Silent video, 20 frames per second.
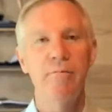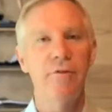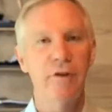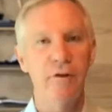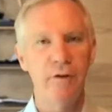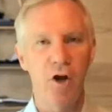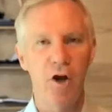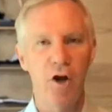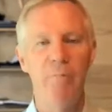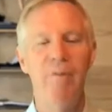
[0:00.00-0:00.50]

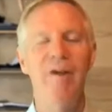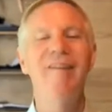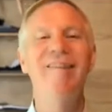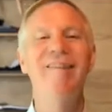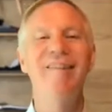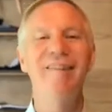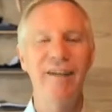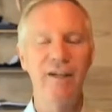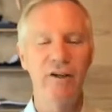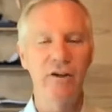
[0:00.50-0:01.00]
develop
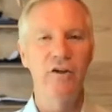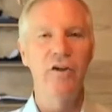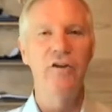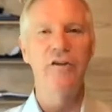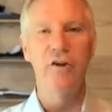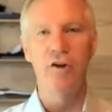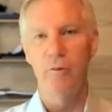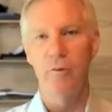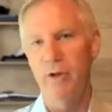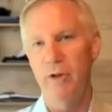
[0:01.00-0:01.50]
skills,
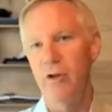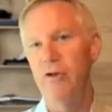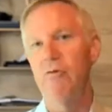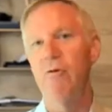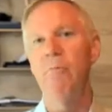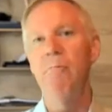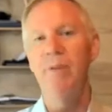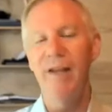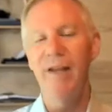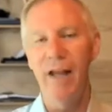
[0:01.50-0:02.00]
and your ability to
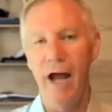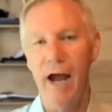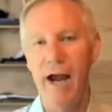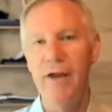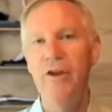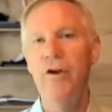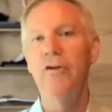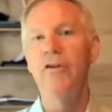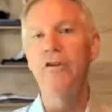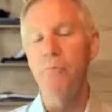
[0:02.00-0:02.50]
apply
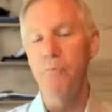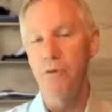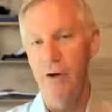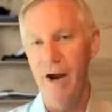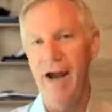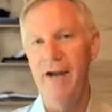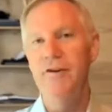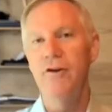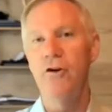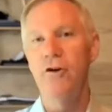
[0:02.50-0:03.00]
those in
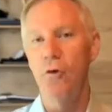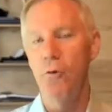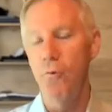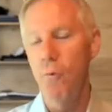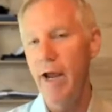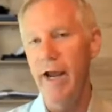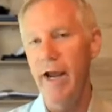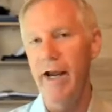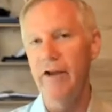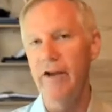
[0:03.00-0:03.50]
practical
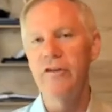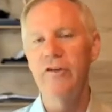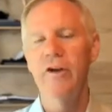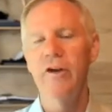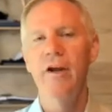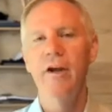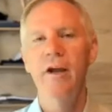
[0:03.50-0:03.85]
ways.